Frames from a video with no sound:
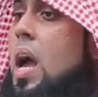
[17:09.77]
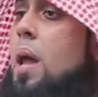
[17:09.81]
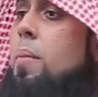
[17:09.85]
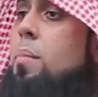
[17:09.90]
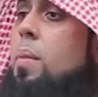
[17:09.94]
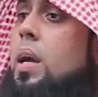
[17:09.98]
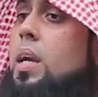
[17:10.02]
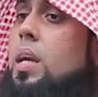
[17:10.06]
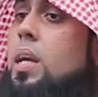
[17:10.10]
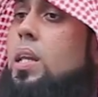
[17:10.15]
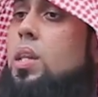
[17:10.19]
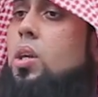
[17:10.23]

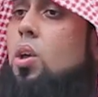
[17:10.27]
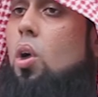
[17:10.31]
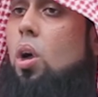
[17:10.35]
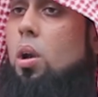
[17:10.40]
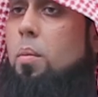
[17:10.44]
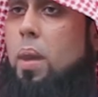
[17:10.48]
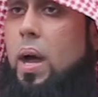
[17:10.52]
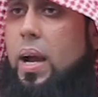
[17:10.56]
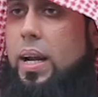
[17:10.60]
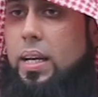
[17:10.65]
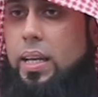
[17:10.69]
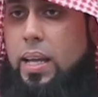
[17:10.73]
And may He, the
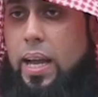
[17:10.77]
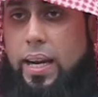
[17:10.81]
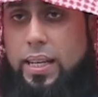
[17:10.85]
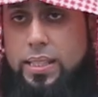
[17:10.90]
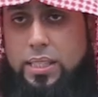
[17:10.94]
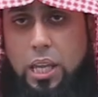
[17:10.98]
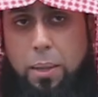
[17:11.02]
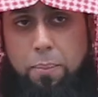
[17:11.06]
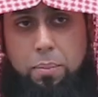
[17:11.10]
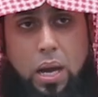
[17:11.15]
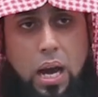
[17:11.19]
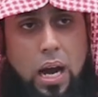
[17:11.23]
Almighty,
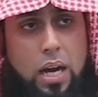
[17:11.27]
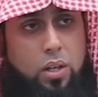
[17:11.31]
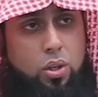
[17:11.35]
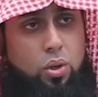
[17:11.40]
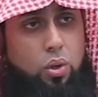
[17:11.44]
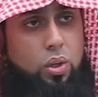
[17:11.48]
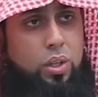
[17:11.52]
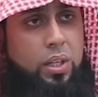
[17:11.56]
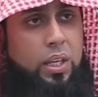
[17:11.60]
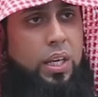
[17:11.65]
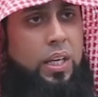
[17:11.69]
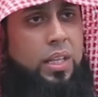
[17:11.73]
accept our
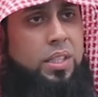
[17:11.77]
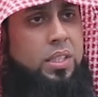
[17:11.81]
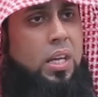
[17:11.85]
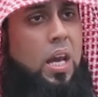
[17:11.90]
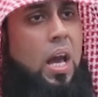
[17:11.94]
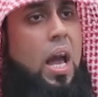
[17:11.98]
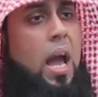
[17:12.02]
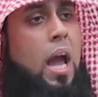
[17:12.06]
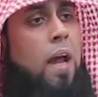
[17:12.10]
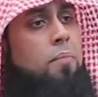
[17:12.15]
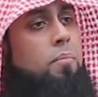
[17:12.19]
good deeds.